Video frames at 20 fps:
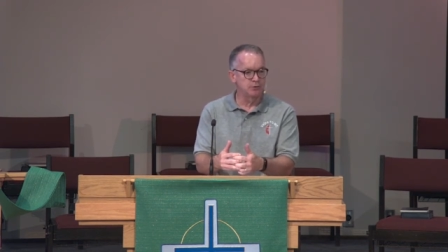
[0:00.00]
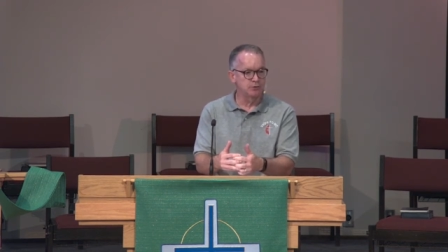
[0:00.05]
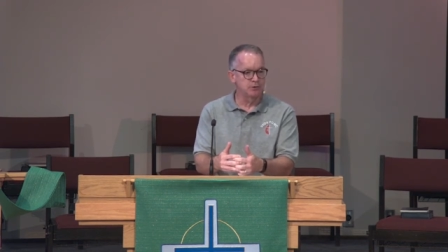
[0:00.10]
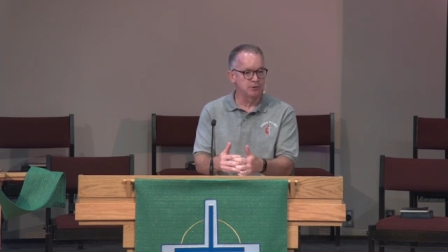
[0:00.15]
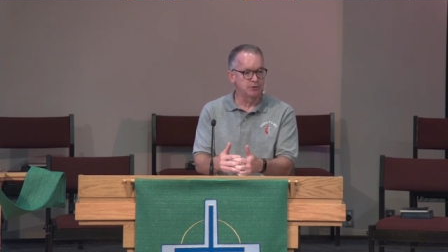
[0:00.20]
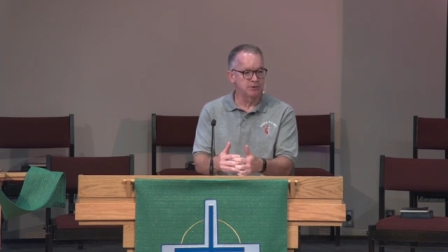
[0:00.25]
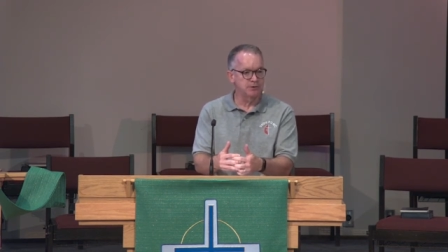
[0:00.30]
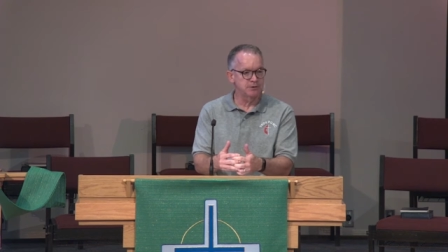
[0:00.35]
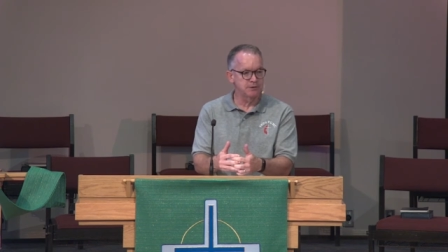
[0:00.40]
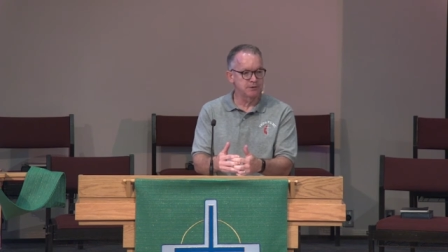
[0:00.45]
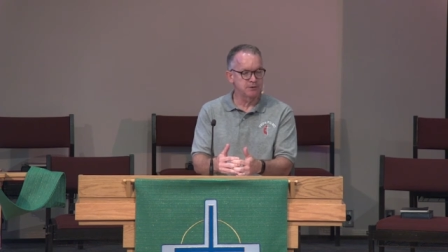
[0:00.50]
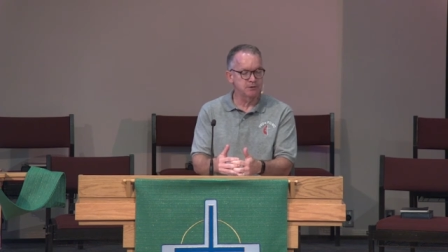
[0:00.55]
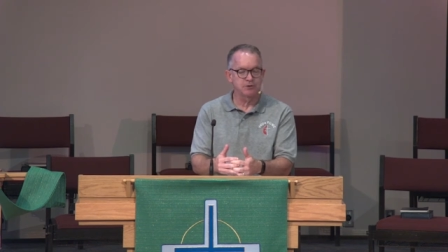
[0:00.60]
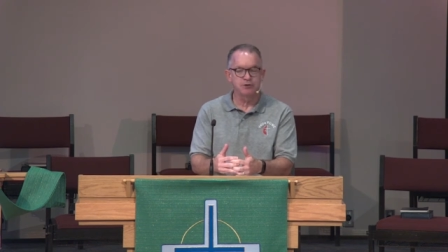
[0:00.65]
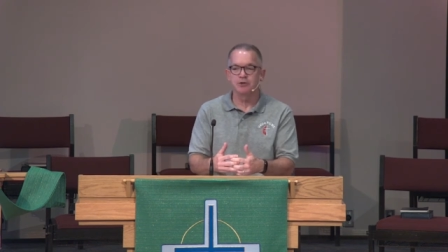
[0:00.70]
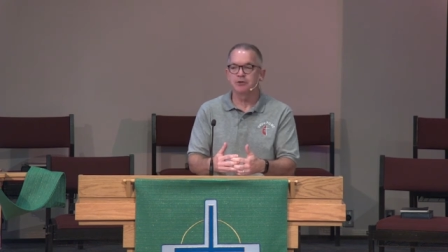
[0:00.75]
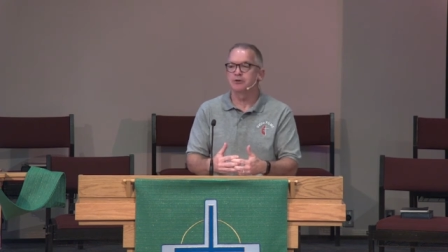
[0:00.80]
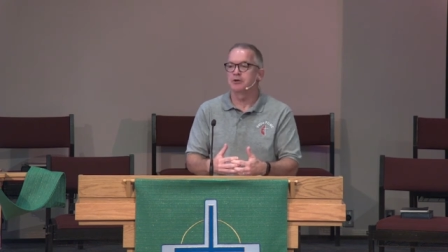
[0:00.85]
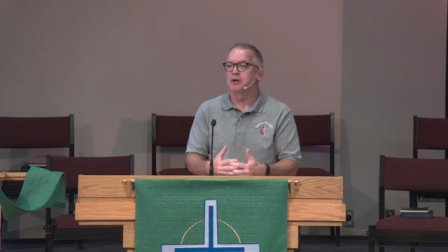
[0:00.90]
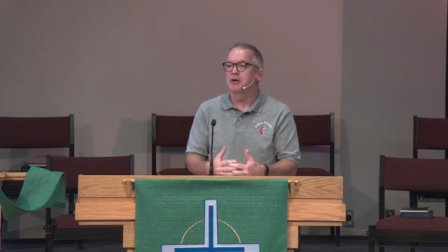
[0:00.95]
It's, it's
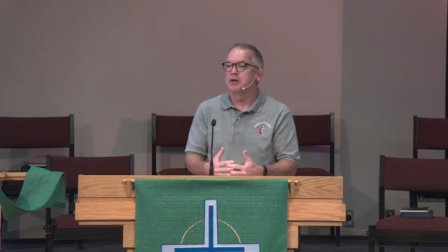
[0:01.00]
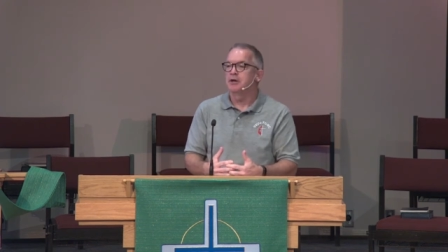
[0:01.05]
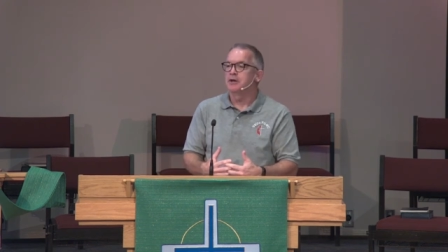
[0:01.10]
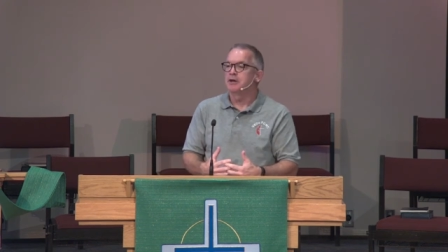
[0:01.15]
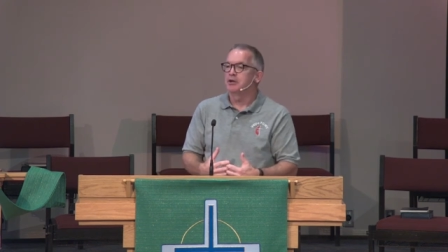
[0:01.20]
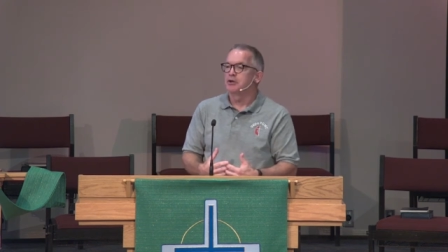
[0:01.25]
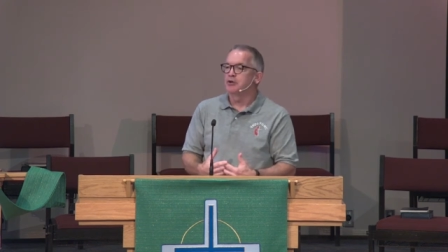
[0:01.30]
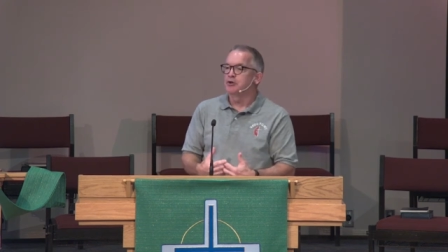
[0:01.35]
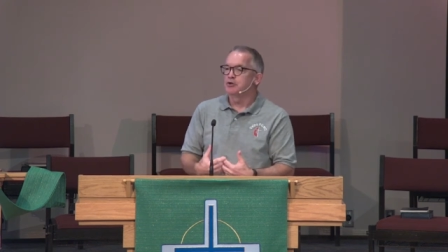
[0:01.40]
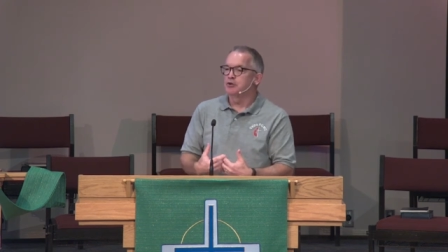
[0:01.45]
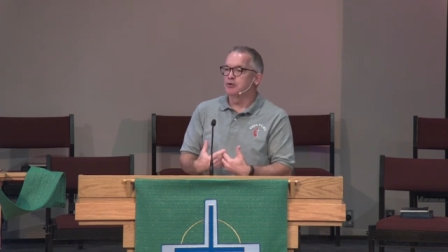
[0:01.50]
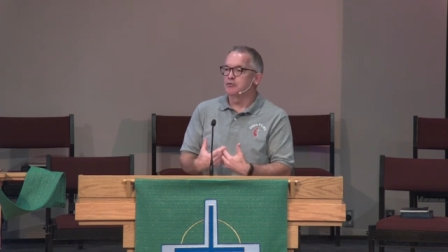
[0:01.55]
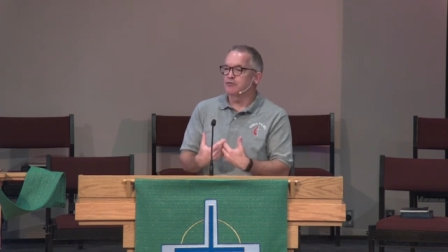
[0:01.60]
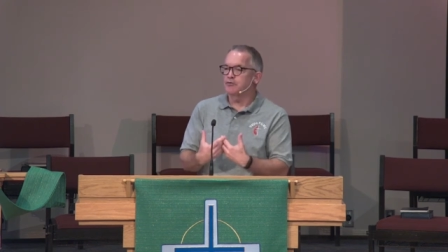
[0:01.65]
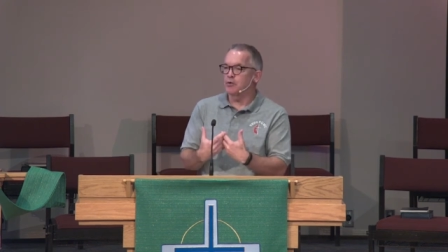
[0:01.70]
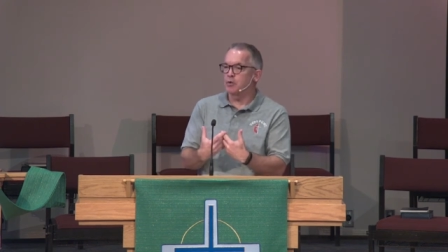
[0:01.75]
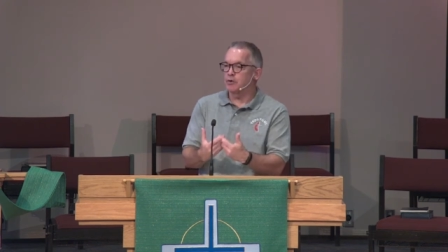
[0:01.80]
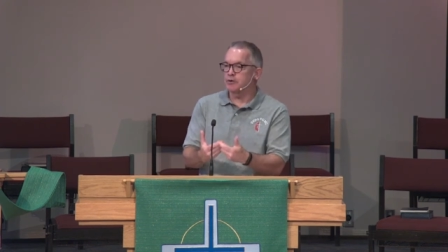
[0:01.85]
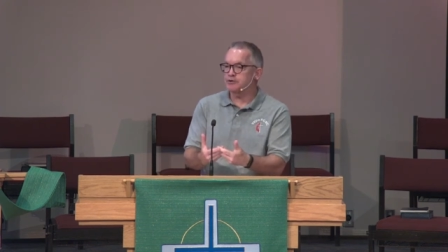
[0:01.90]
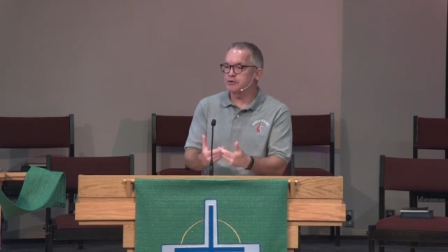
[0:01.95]
you, you
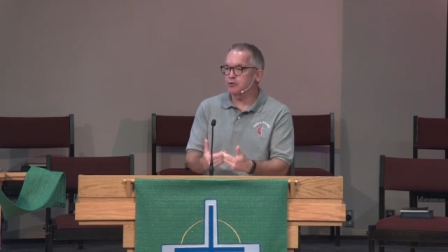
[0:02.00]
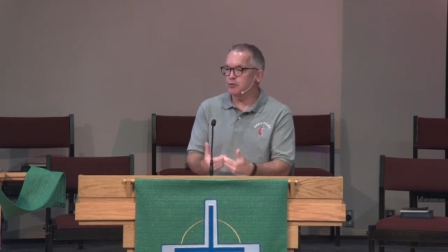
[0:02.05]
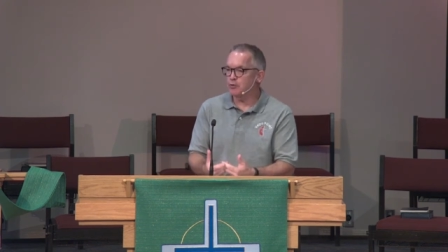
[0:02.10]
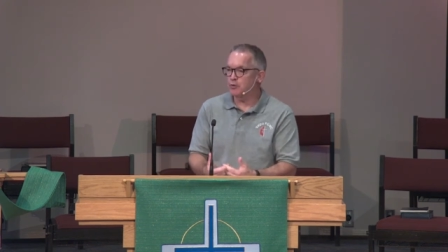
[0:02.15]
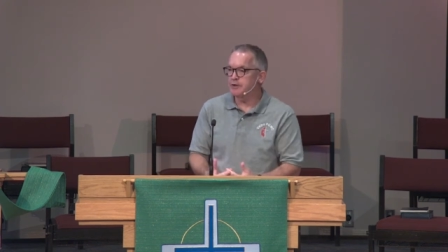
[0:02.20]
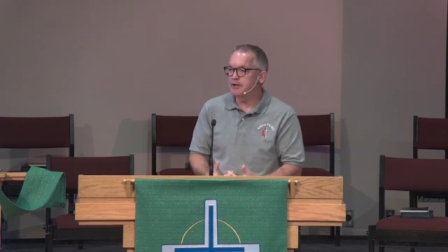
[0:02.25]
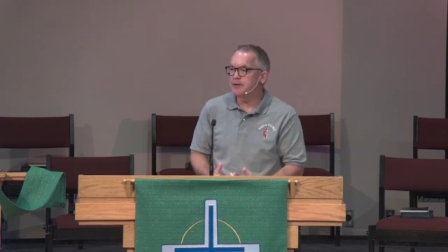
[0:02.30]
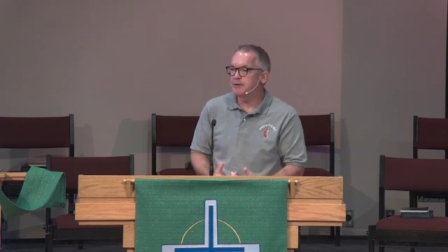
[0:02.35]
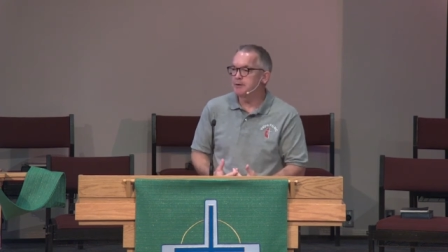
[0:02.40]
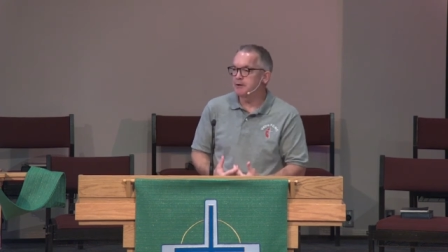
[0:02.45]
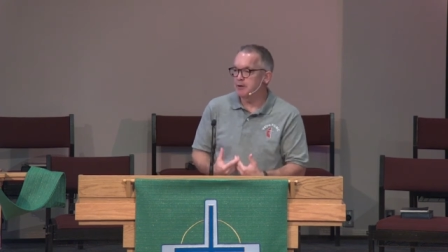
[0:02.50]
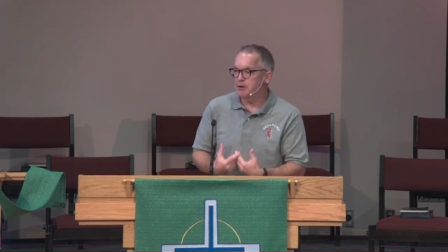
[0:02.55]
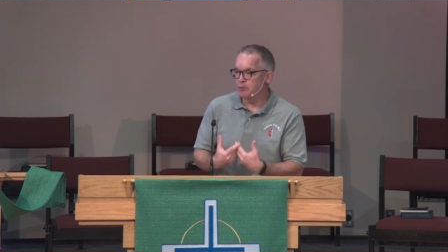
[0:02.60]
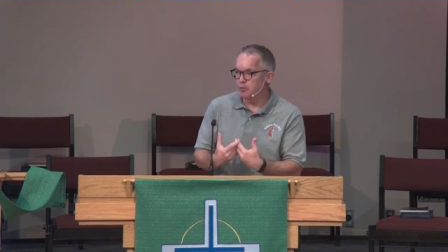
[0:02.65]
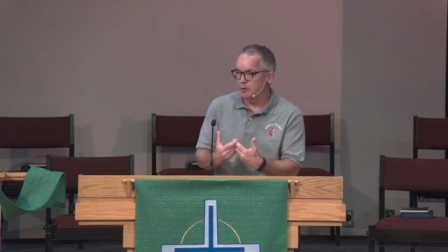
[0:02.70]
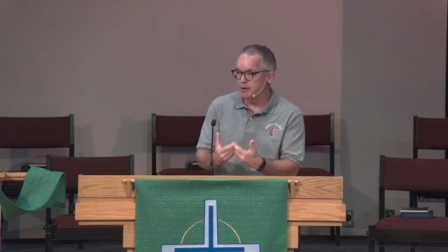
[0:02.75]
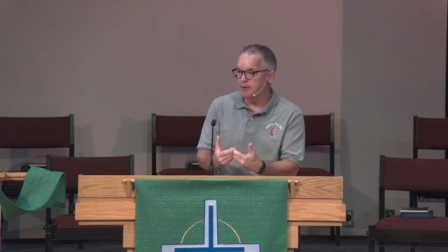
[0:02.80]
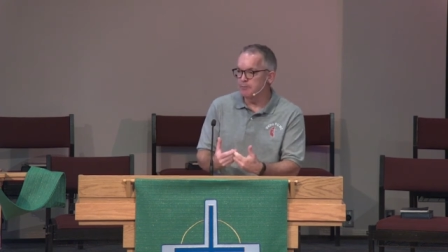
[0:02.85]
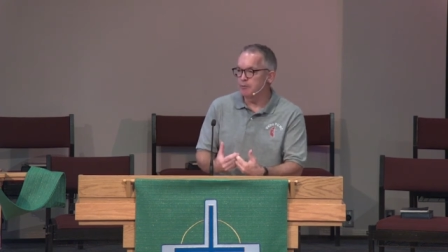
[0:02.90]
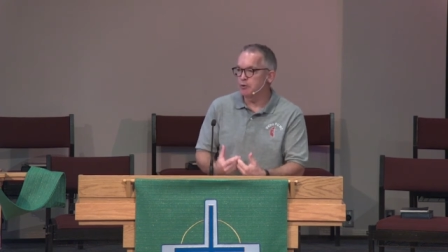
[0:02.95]
force a, re, a
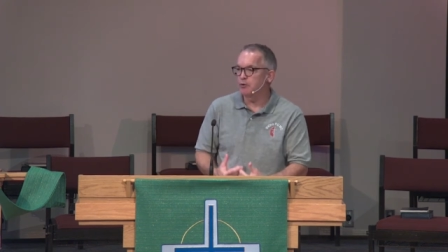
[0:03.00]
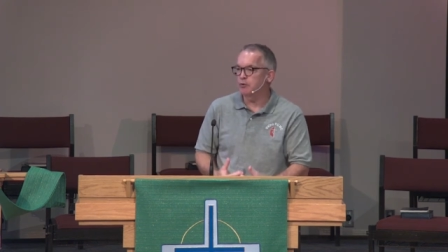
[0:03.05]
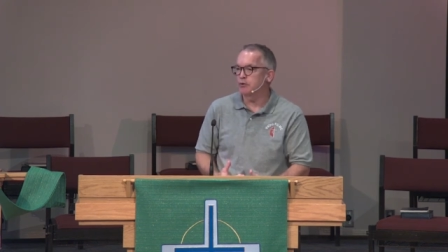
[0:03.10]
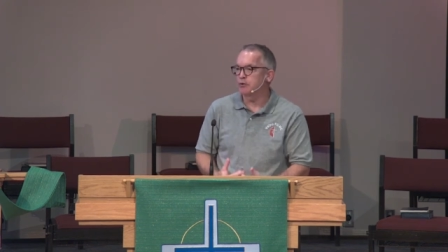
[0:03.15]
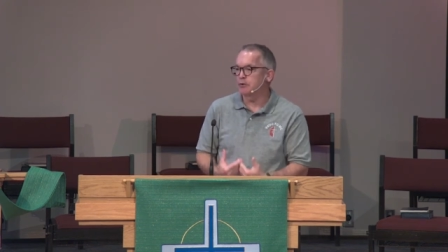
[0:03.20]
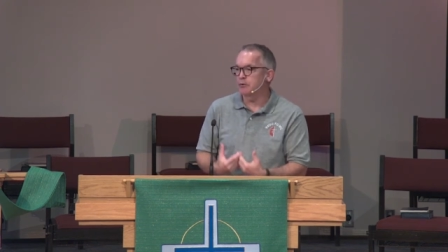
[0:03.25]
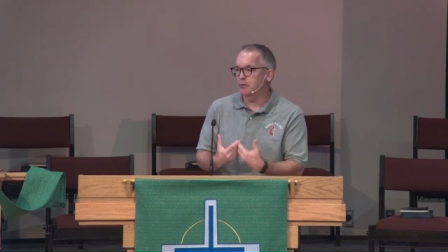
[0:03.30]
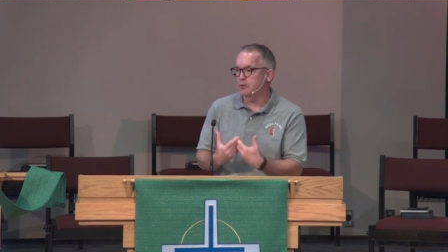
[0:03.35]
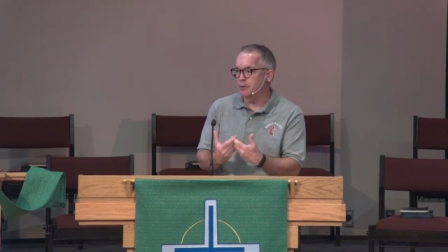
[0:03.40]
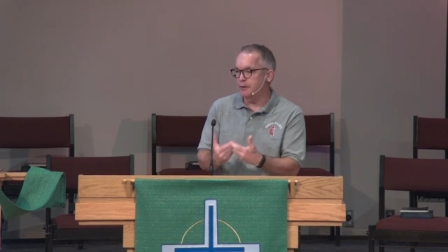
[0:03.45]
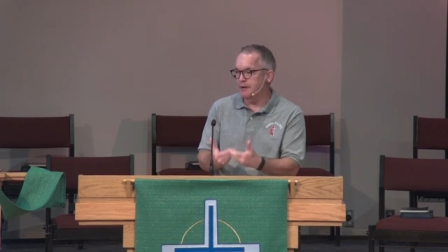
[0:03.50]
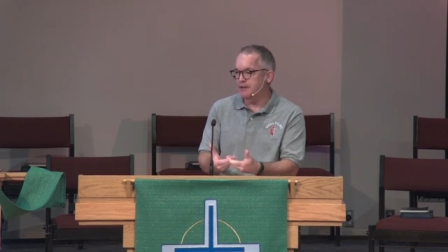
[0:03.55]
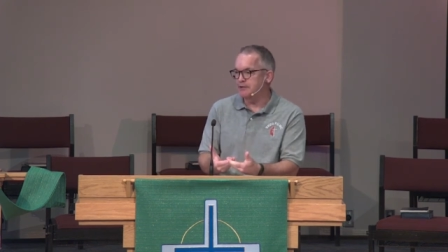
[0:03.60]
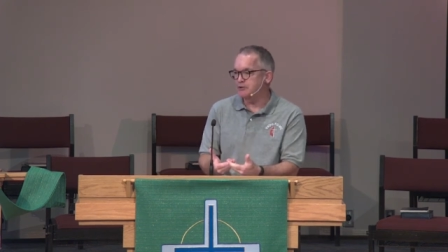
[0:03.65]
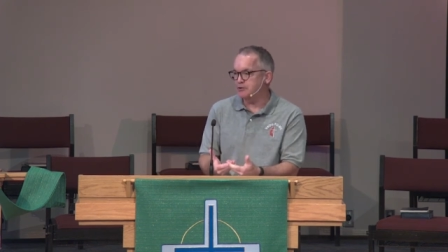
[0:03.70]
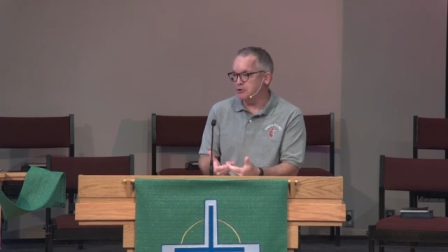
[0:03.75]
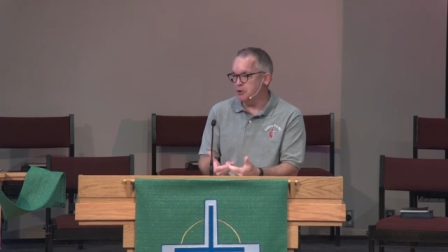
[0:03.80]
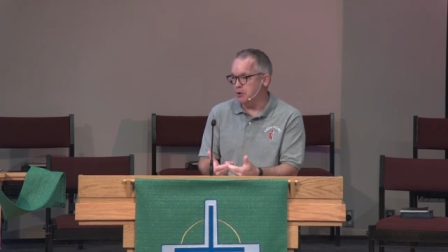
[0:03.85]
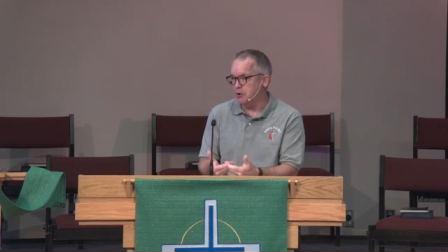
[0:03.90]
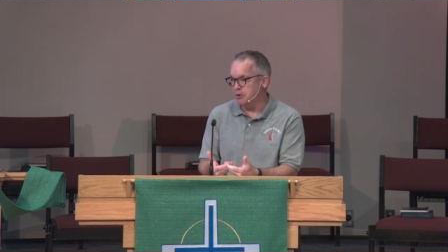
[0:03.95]
reboot or a
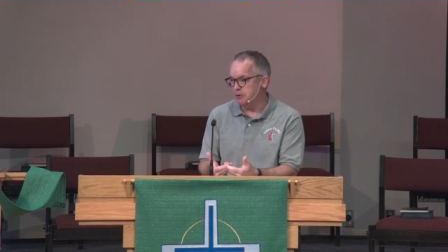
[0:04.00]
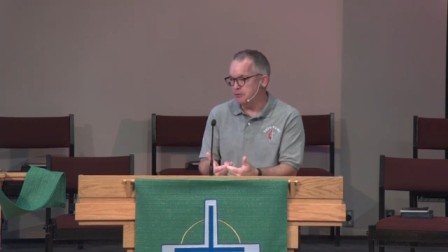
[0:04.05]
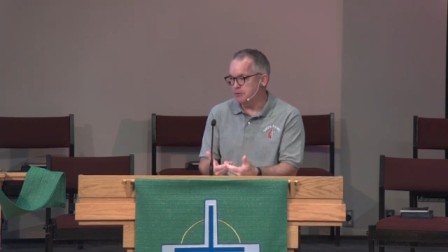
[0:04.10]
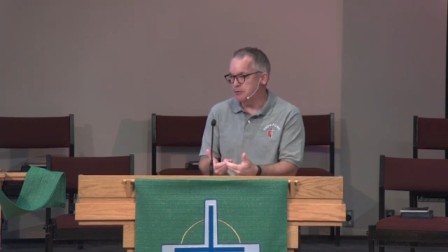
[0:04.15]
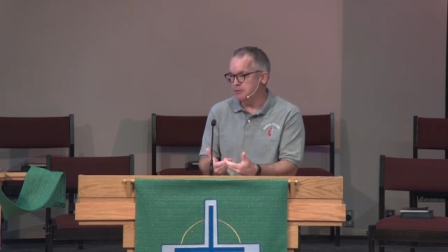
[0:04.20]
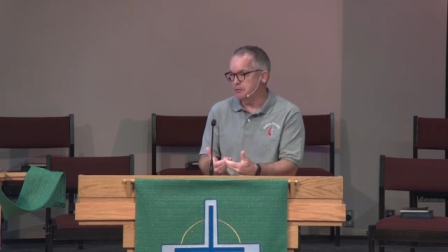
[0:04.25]
restart.